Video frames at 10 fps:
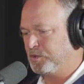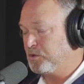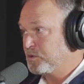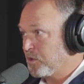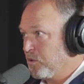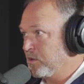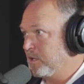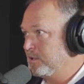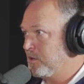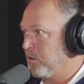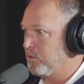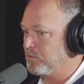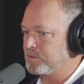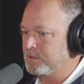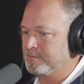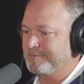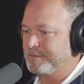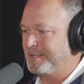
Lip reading: used to going to these homes and